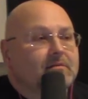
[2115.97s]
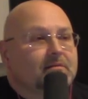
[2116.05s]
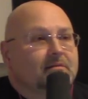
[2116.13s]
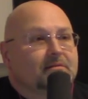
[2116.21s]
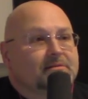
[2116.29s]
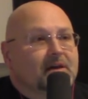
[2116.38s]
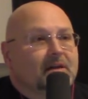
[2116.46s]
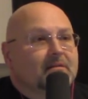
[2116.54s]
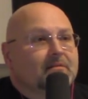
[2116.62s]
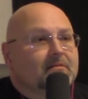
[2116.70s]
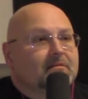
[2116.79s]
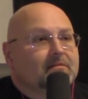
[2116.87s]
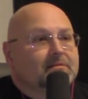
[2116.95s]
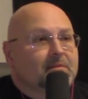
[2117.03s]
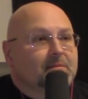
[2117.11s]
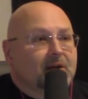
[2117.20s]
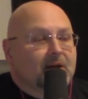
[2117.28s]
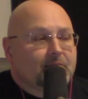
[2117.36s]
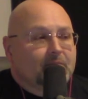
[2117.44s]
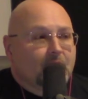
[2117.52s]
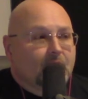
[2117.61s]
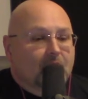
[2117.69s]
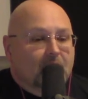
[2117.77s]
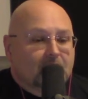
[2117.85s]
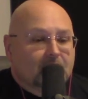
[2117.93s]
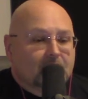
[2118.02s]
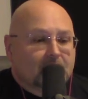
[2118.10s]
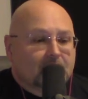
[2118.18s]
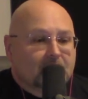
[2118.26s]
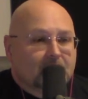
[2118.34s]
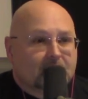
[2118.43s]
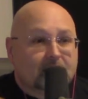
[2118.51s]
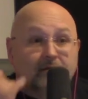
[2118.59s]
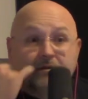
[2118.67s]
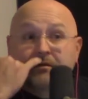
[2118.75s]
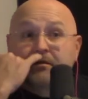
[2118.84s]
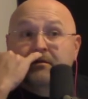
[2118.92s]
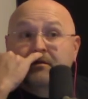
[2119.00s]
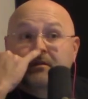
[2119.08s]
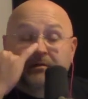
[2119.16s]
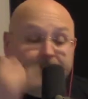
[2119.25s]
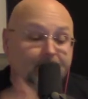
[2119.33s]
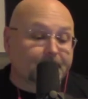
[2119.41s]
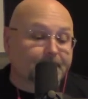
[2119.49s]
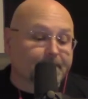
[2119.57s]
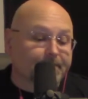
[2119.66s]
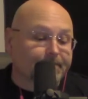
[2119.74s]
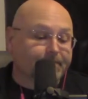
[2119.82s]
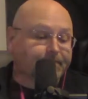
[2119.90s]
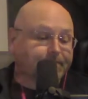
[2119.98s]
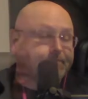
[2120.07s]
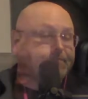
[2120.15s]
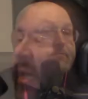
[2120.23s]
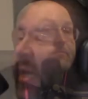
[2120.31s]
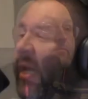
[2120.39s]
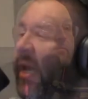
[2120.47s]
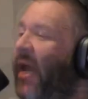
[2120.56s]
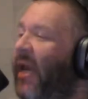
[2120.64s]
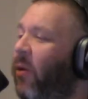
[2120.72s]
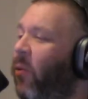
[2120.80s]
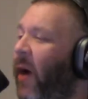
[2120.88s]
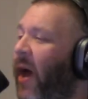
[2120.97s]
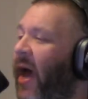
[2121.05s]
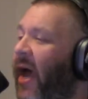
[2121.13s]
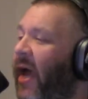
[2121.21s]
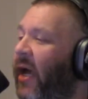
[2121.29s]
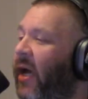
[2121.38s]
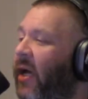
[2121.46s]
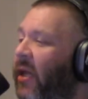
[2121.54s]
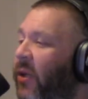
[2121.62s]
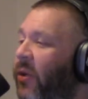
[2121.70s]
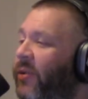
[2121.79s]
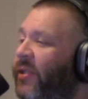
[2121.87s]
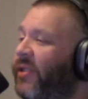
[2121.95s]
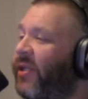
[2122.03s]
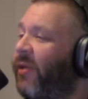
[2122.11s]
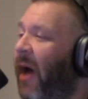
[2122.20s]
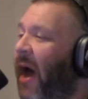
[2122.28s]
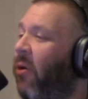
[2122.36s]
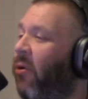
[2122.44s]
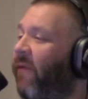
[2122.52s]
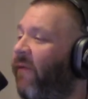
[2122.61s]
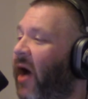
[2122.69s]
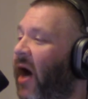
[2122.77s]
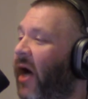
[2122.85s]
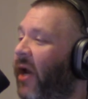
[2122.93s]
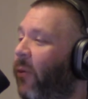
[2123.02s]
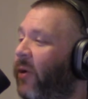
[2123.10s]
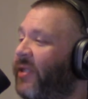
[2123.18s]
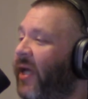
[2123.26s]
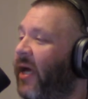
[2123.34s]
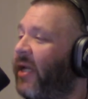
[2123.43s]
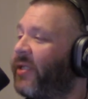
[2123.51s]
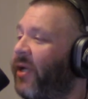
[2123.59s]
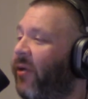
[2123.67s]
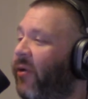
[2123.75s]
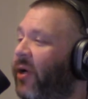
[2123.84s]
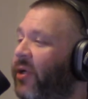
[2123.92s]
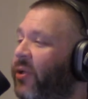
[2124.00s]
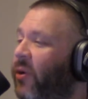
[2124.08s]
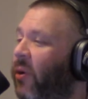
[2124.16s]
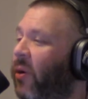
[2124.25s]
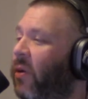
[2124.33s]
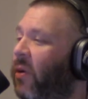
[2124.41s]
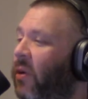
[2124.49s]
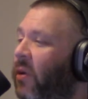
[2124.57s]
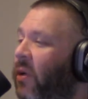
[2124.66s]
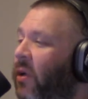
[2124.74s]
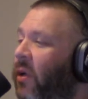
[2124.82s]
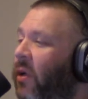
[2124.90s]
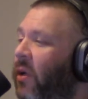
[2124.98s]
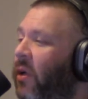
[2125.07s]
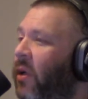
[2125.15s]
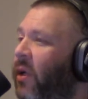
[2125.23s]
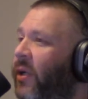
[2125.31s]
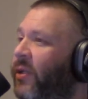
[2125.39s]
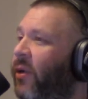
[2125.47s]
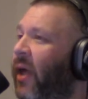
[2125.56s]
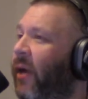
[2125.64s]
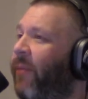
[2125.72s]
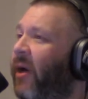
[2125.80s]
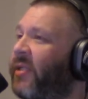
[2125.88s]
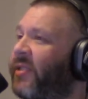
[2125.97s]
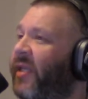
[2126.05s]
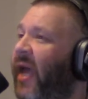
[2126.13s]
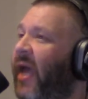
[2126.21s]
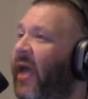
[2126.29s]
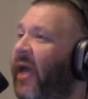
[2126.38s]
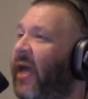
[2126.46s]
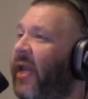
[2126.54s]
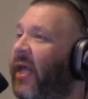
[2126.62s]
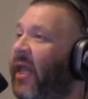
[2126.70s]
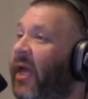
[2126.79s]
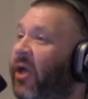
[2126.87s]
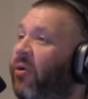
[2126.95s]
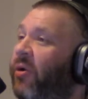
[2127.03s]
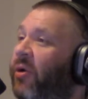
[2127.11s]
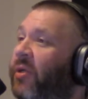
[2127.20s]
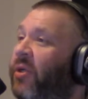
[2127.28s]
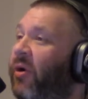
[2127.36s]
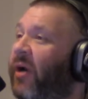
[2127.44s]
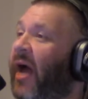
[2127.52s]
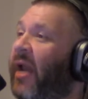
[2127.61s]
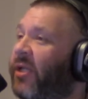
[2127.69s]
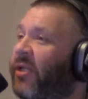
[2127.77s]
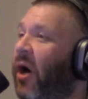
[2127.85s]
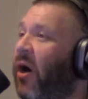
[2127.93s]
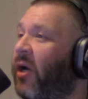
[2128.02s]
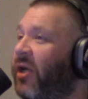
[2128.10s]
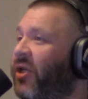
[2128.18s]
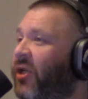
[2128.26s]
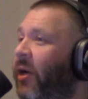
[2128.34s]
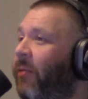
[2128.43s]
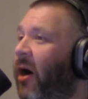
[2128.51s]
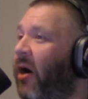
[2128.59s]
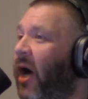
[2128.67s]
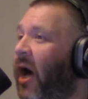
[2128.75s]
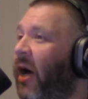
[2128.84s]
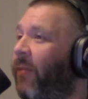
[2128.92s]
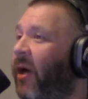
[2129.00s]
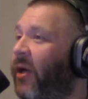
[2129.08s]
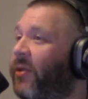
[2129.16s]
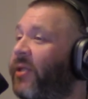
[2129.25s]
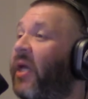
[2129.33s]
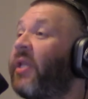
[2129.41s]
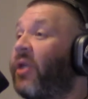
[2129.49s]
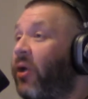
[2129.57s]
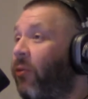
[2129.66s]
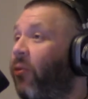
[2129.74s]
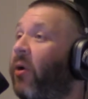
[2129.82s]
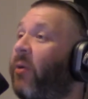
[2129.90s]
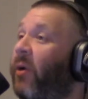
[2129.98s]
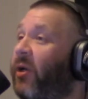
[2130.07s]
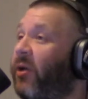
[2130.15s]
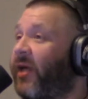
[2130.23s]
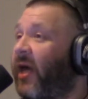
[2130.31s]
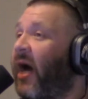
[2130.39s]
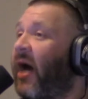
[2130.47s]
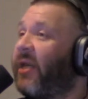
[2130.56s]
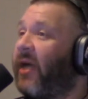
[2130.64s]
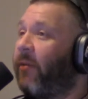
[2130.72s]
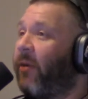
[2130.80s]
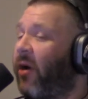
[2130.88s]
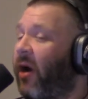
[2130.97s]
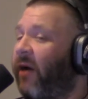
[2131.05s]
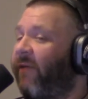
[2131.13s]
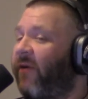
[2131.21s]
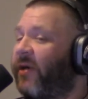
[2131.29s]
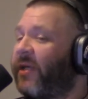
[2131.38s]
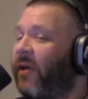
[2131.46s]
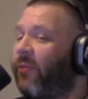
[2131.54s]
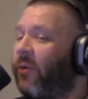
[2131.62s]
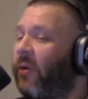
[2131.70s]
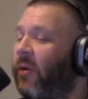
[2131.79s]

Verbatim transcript: is that sum it up or? It almost feels like saying it in any way loses the power of God, and once again, it's another control. So like by saying it, like you're you're kind of talking shit about God by using it. To your point, when you say "God damn it," right? For example.